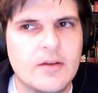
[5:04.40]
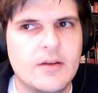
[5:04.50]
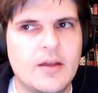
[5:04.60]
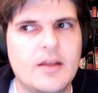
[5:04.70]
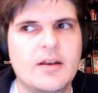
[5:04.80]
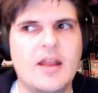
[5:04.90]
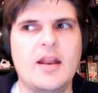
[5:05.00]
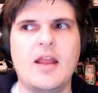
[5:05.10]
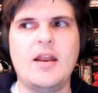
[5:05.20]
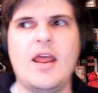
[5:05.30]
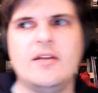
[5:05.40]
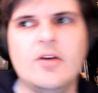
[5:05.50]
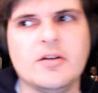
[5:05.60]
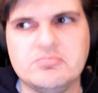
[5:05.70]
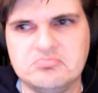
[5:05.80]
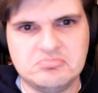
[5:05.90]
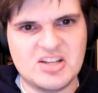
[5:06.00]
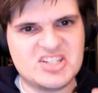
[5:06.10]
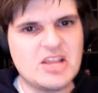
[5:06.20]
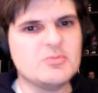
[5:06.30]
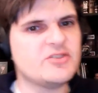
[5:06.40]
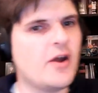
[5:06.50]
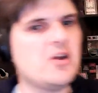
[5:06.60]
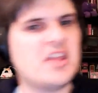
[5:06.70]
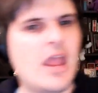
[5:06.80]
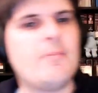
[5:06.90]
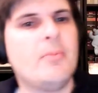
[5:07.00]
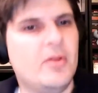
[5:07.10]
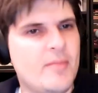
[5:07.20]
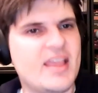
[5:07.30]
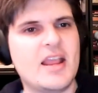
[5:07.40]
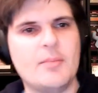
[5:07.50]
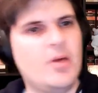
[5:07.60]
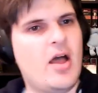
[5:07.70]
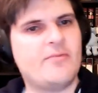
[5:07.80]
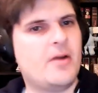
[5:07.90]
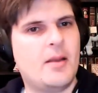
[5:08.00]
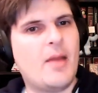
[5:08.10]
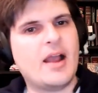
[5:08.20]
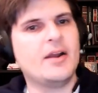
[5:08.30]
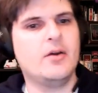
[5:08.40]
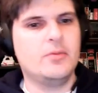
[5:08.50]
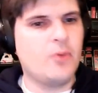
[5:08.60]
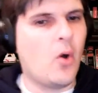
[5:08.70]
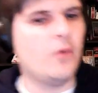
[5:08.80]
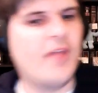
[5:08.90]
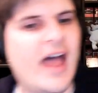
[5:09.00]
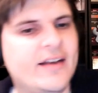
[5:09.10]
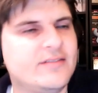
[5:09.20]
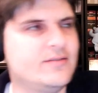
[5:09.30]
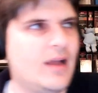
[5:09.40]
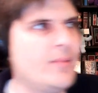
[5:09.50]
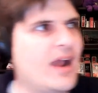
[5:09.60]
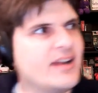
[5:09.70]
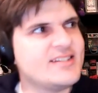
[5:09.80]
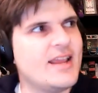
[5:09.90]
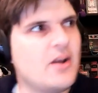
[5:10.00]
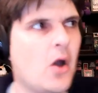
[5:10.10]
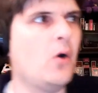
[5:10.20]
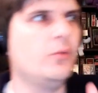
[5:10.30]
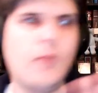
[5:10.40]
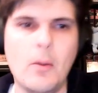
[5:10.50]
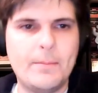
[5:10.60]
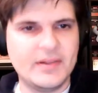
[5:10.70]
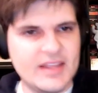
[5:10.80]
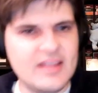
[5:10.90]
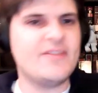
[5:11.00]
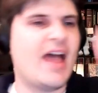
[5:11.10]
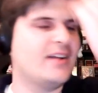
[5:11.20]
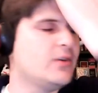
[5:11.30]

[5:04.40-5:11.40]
And look, this team is very capable of making a playoff run. I'm not going to hold that. I'm not going to say no. Don't believe that.